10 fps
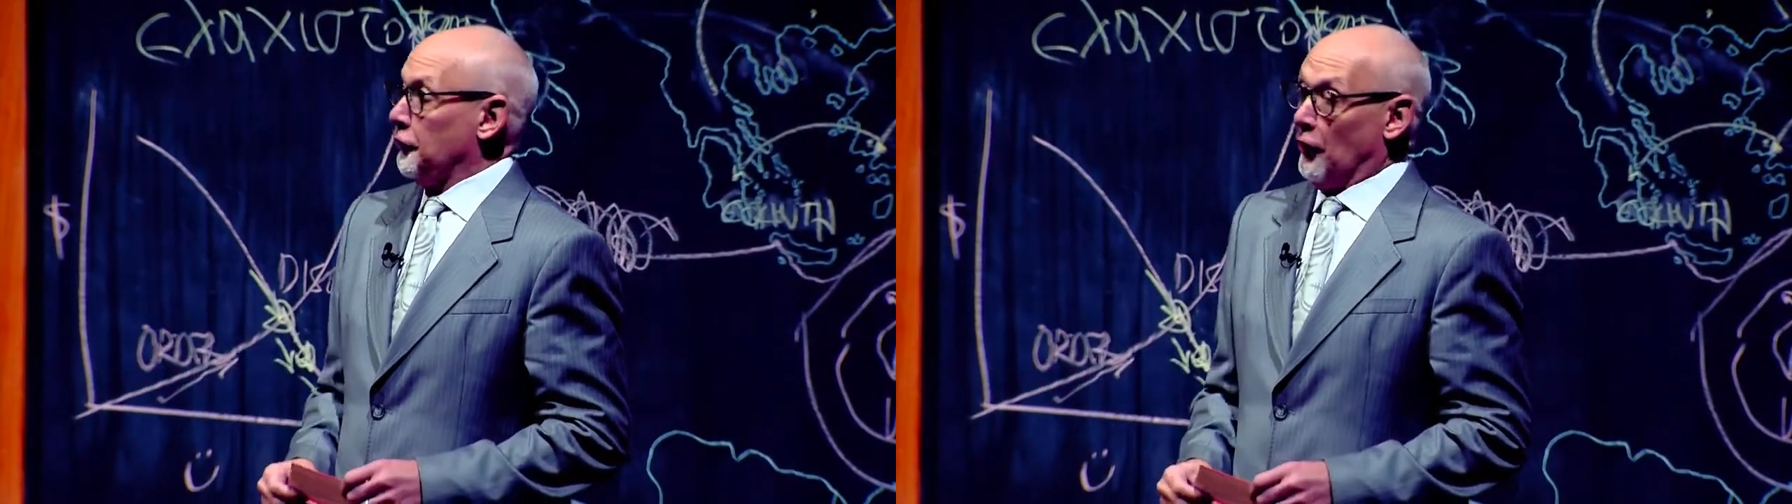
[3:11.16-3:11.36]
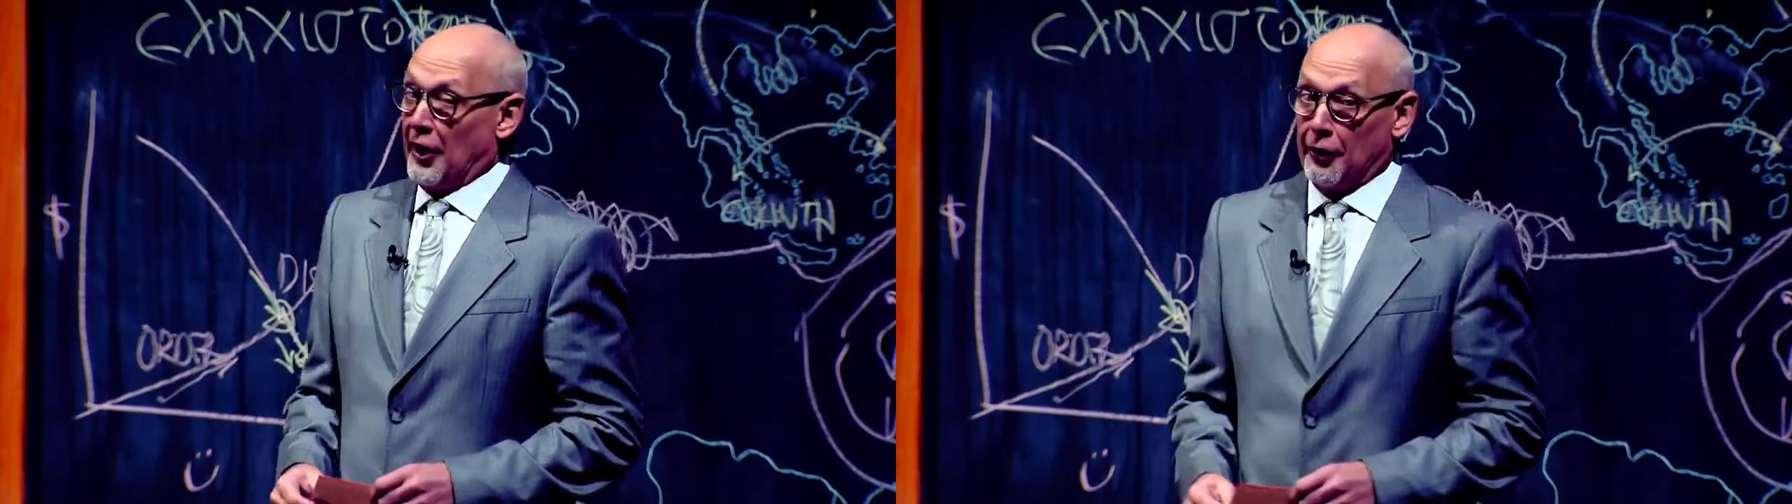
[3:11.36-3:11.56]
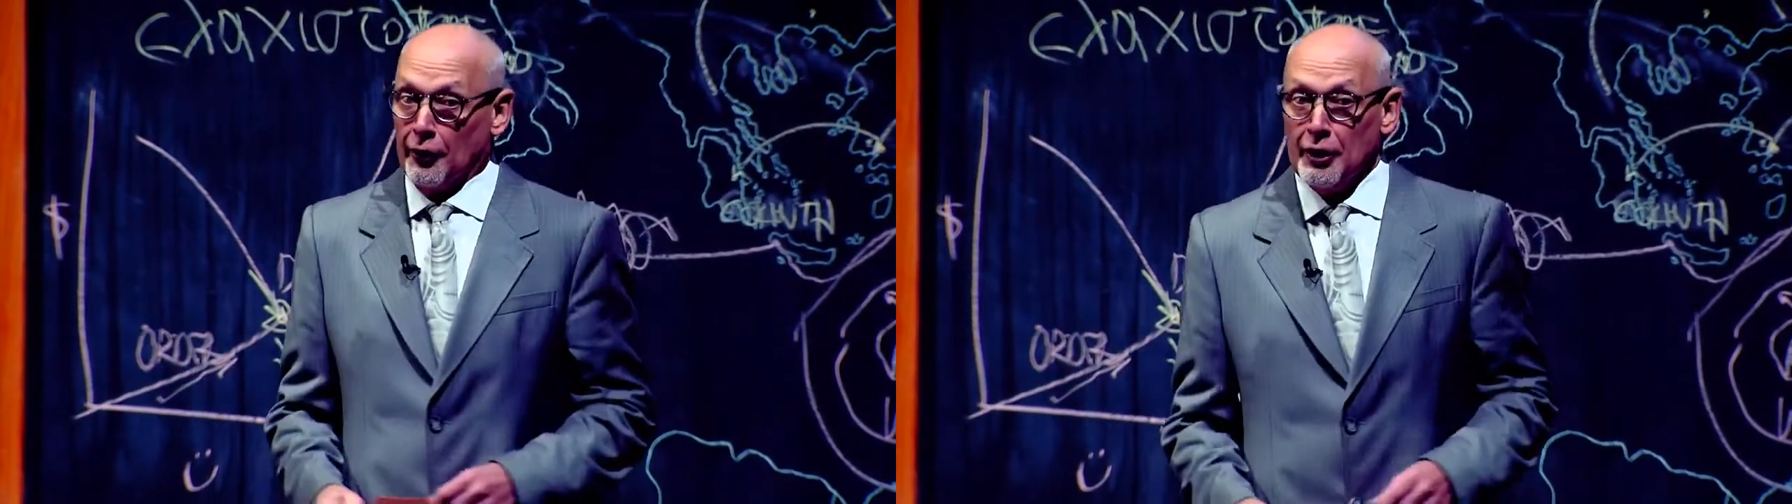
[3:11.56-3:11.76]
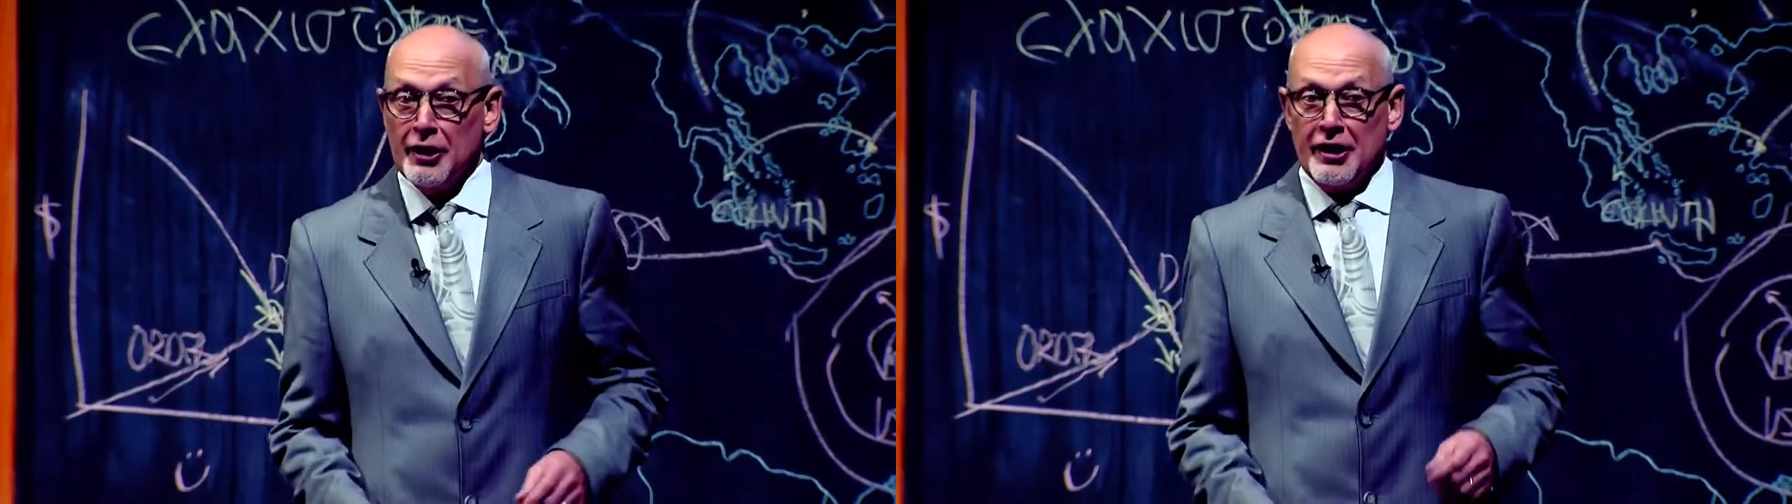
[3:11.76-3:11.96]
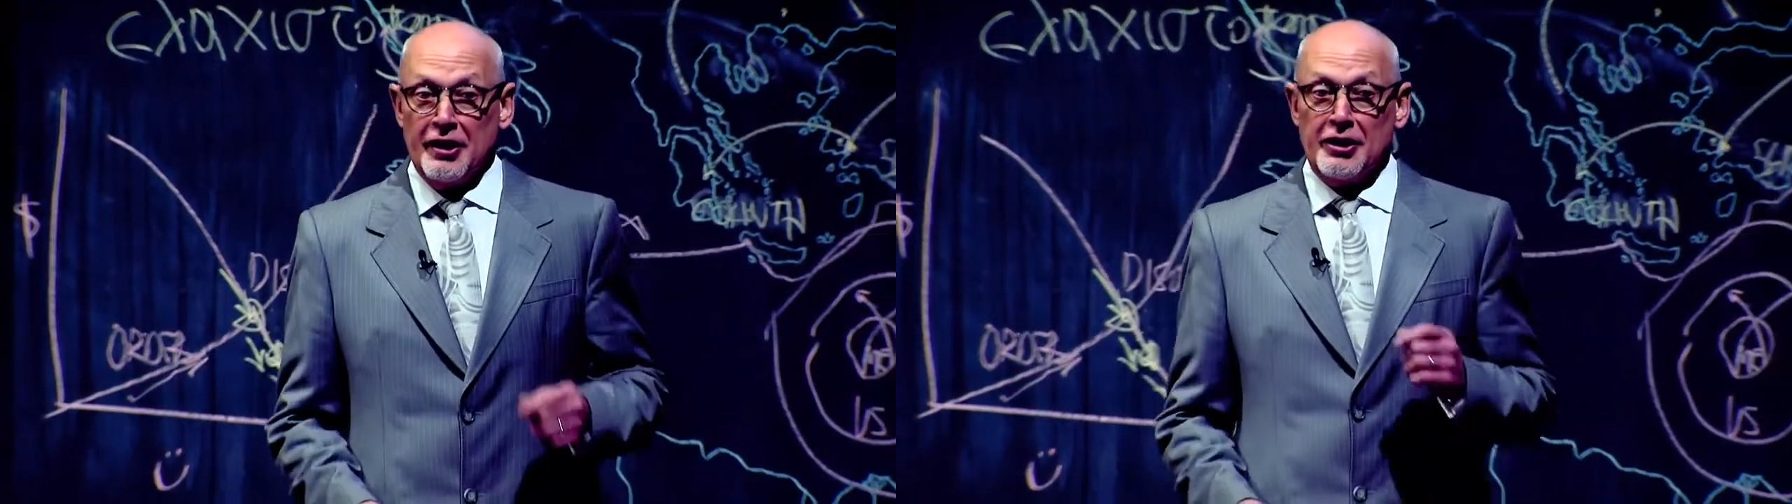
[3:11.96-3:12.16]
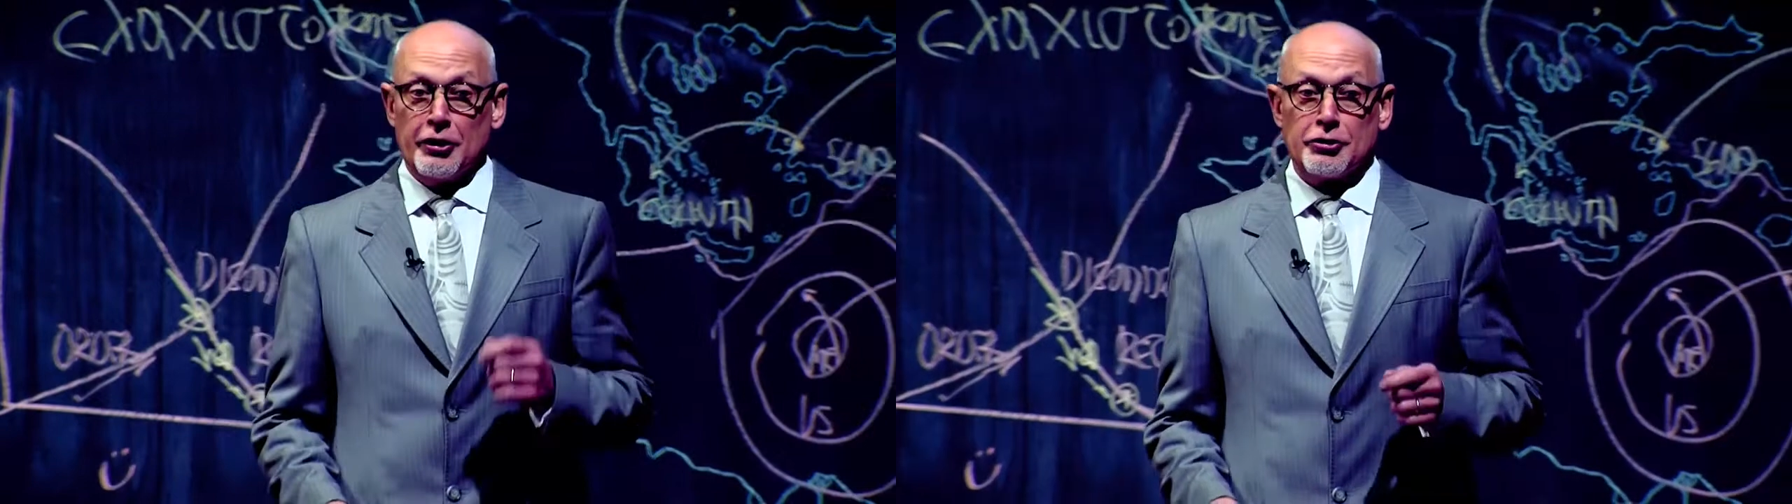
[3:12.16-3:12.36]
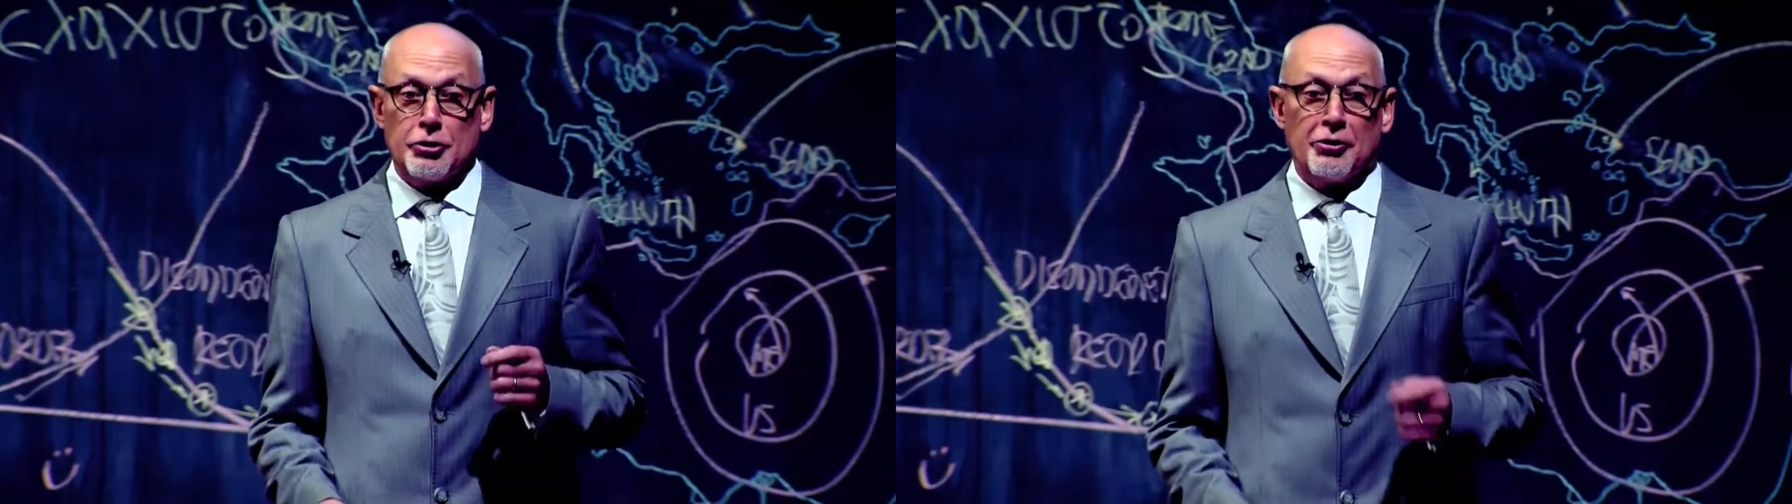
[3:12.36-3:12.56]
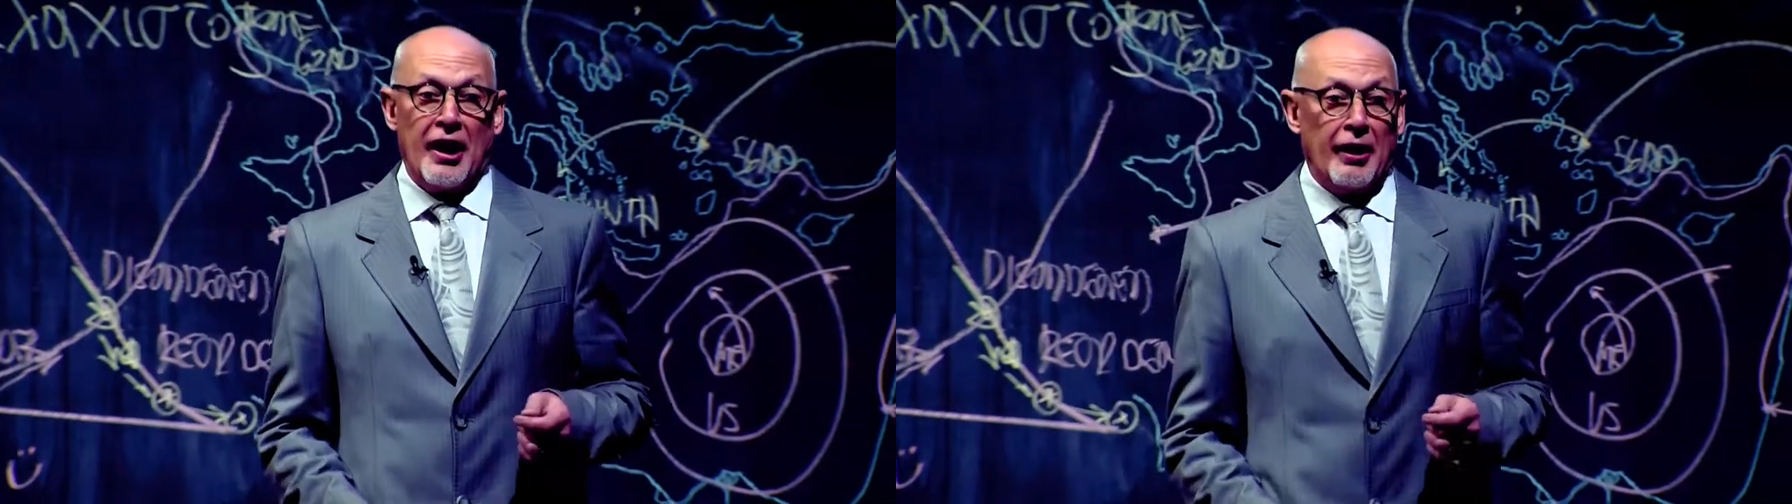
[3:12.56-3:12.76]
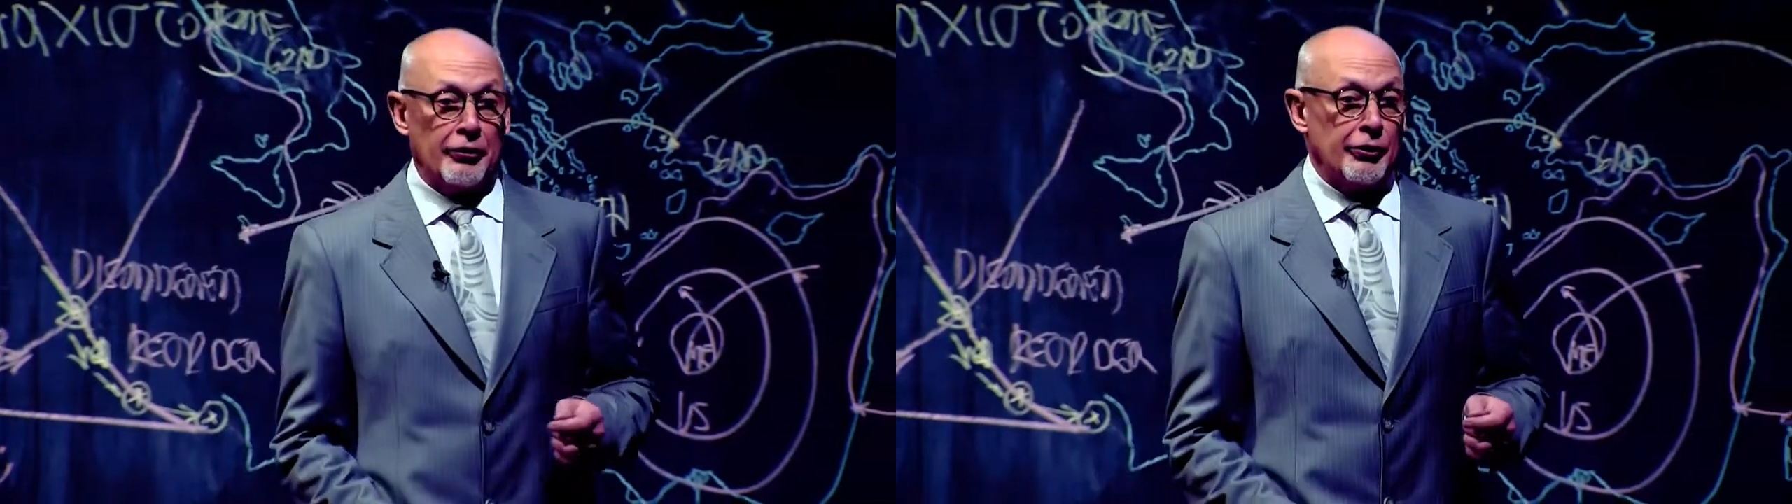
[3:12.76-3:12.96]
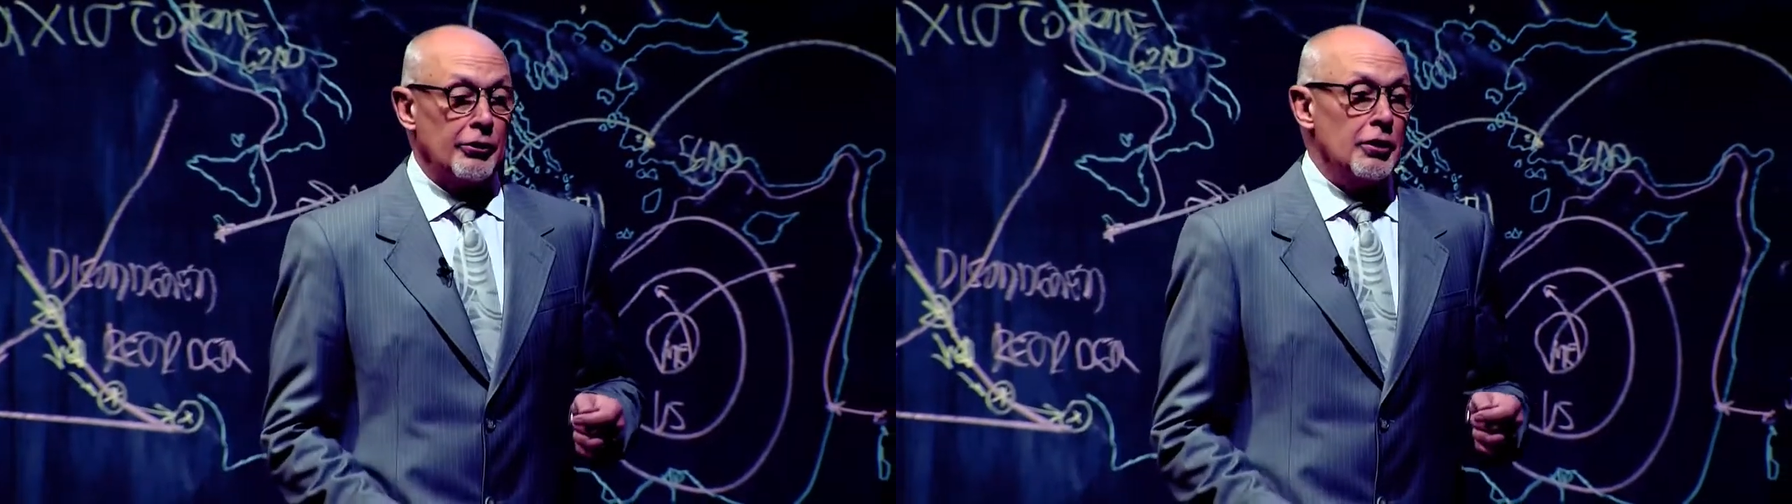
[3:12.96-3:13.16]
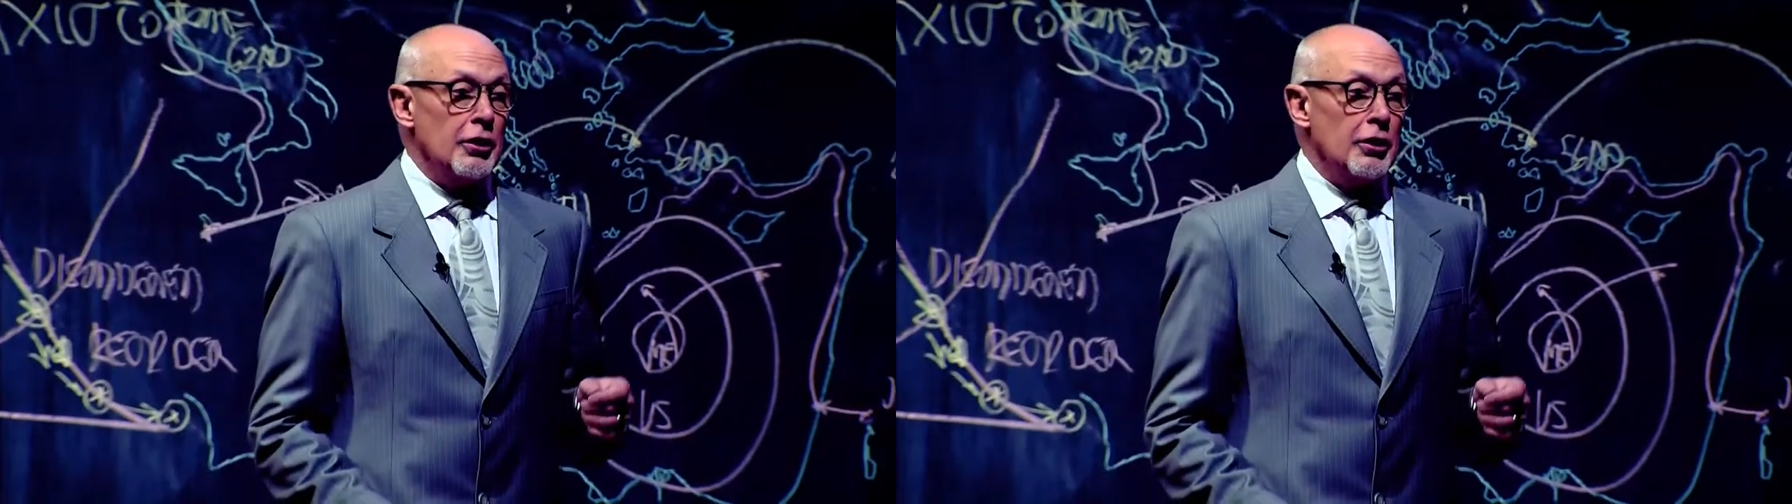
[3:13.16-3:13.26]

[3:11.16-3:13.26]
later, in the year 2000,